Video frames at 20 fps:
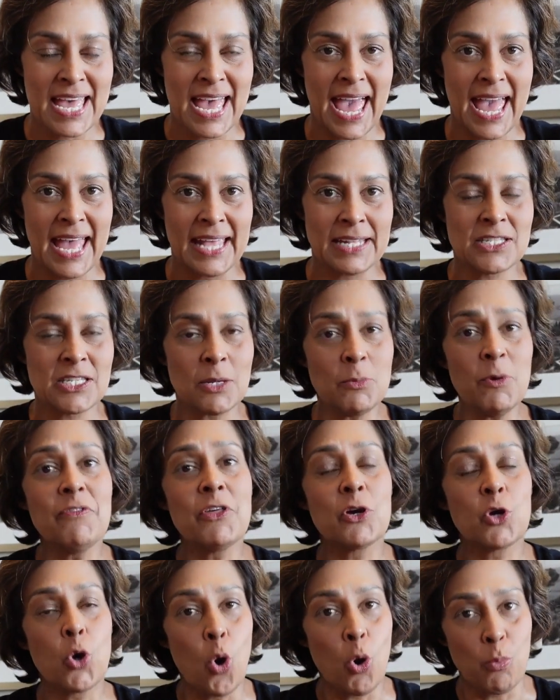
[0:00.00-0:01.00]
and some of the
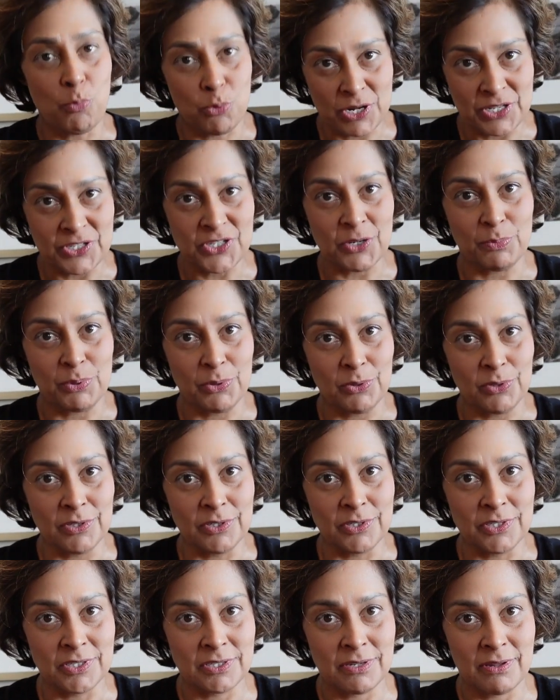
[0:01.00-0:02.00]
core
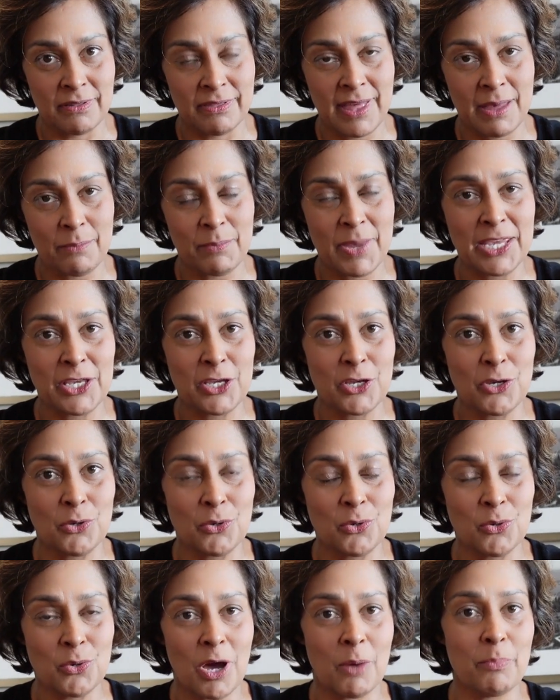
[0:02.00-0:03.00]
principles that make
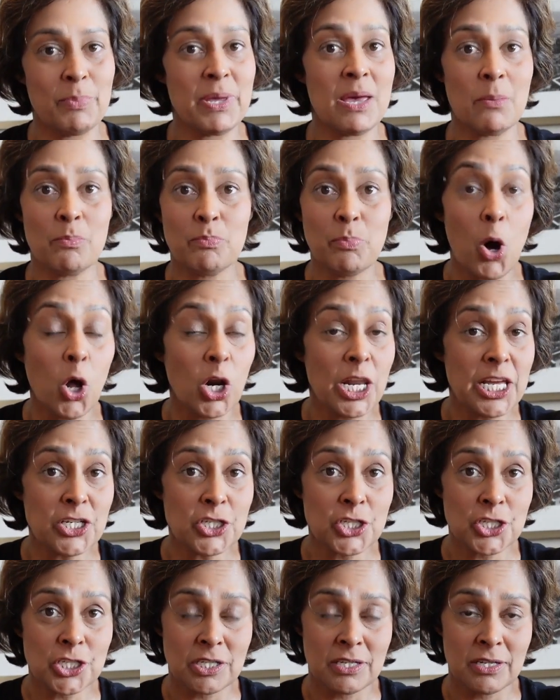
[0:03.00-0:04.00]
you appear
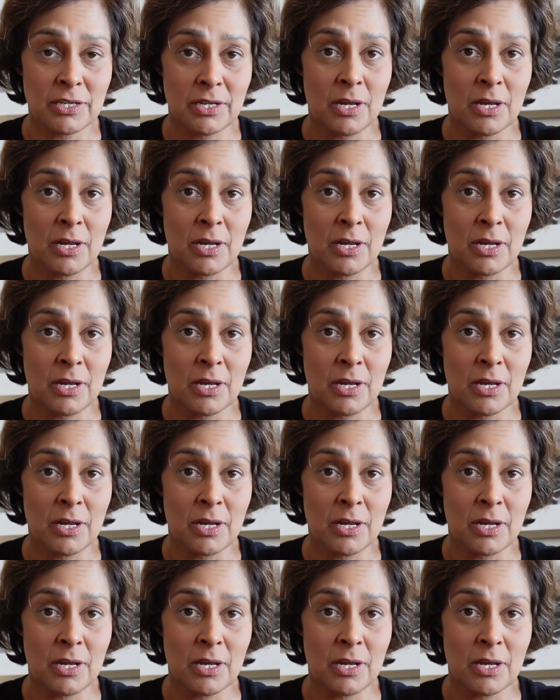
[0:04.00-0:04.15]
polished,